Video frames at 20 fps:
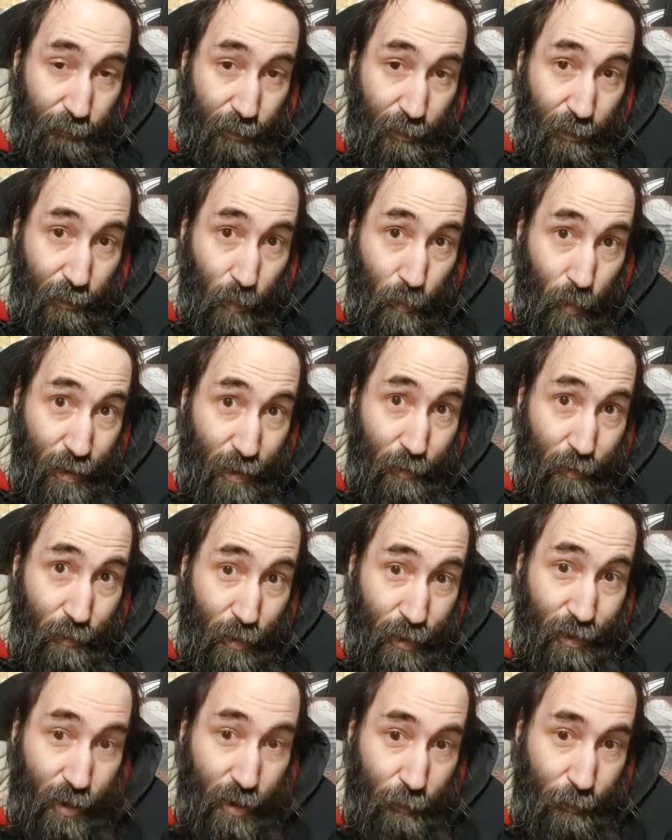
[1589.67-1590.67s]
really,
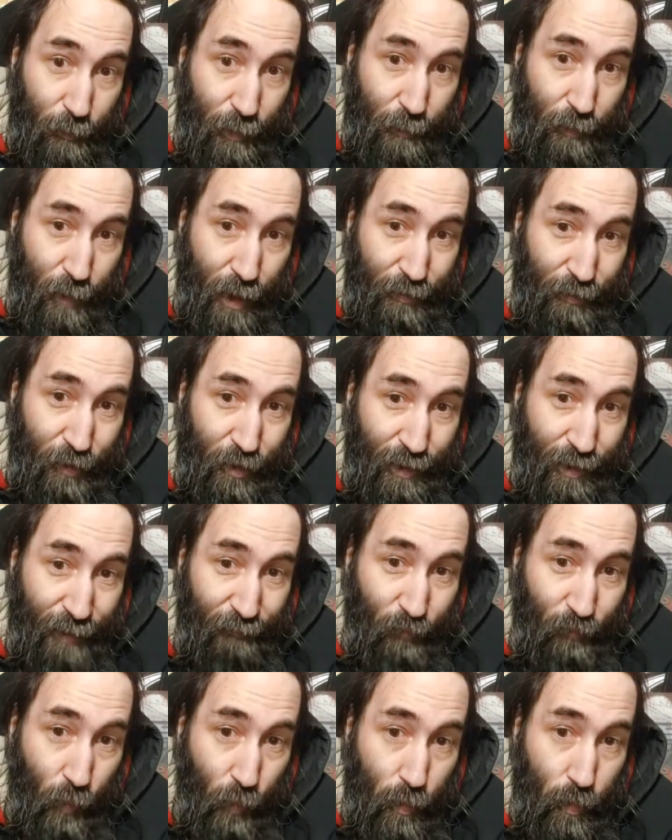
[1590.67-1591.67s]
really good people out there that
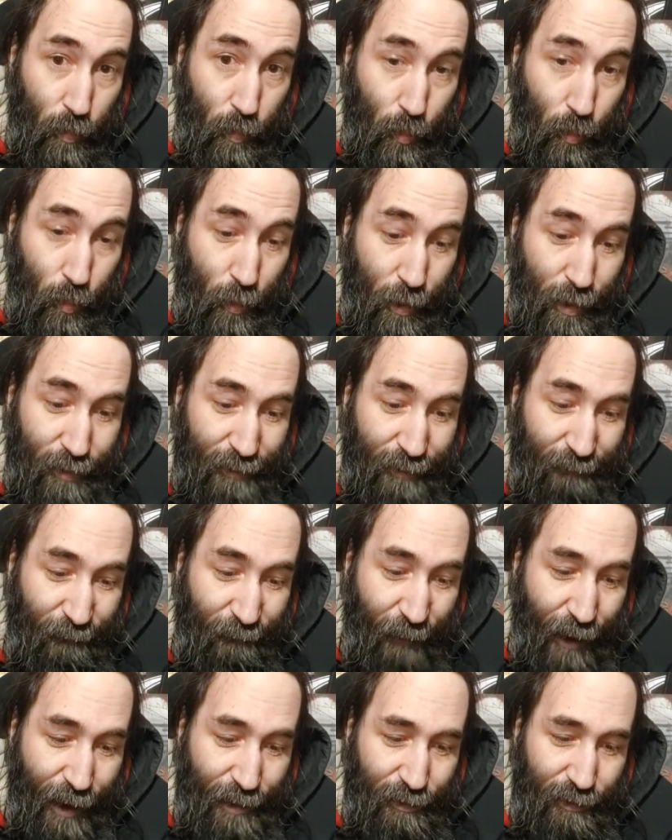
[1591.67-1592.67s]
wrote really
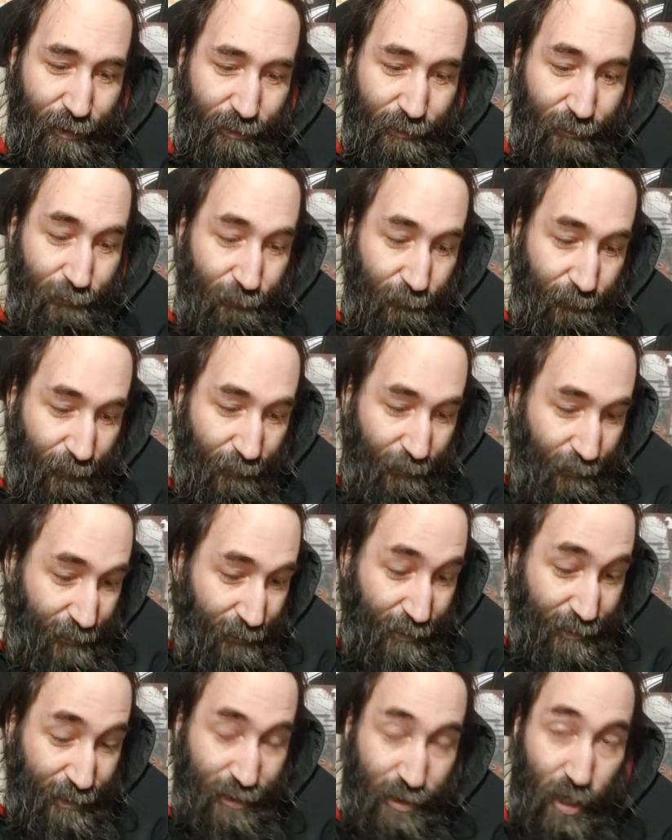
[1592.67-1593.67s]
violent,
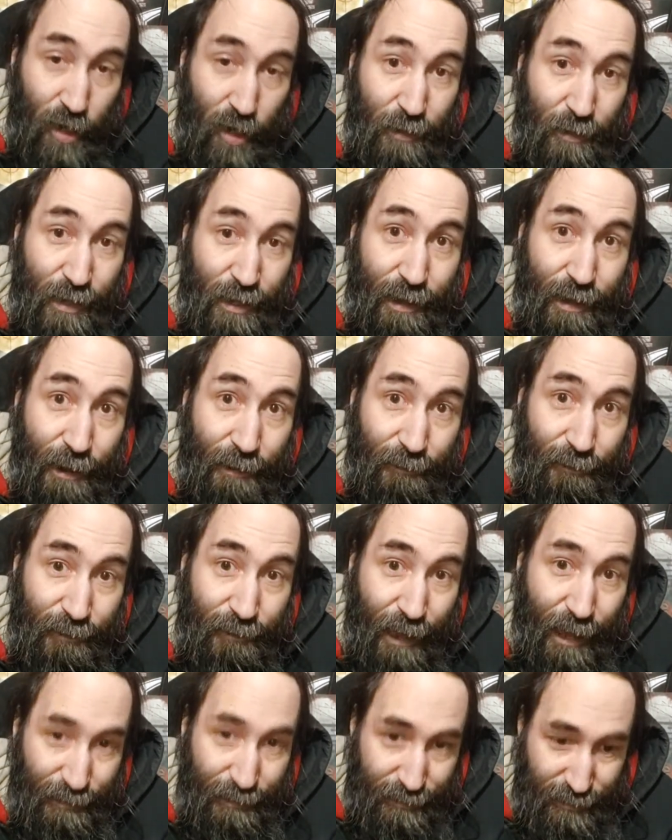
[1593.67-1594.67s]
disturbing
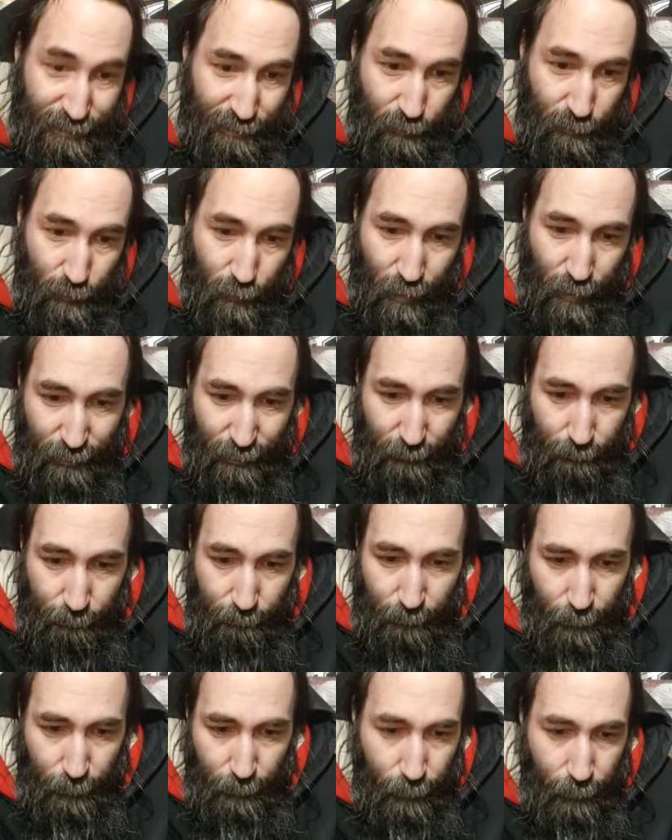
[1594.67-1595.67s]
things, right?
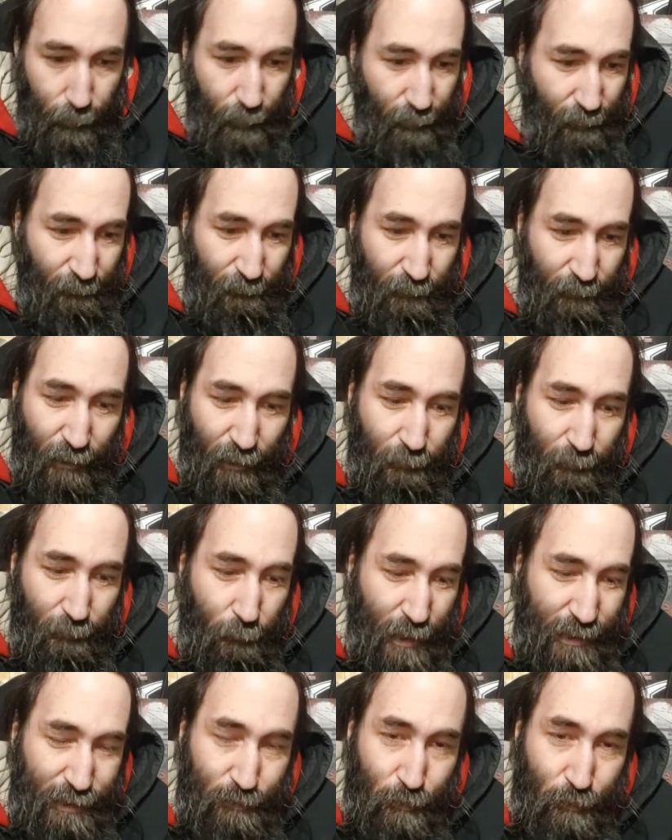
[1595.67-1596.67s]
They are the
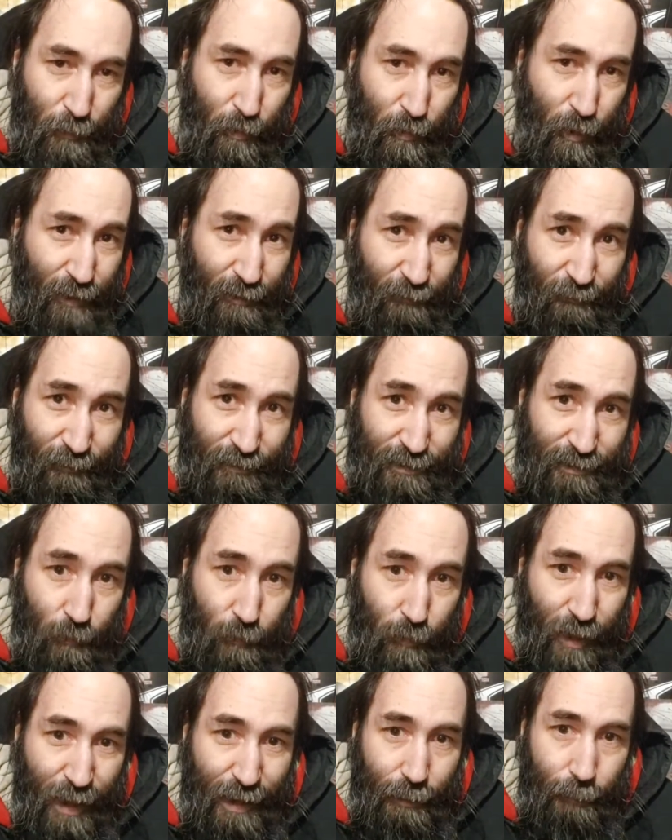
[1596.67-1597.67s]
best people on the face of the
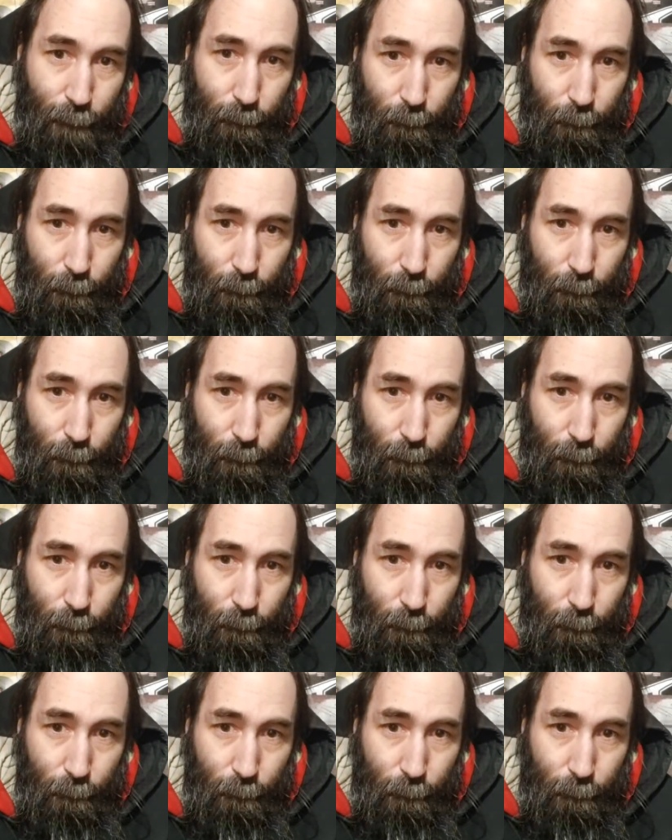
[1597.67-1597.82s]
planet.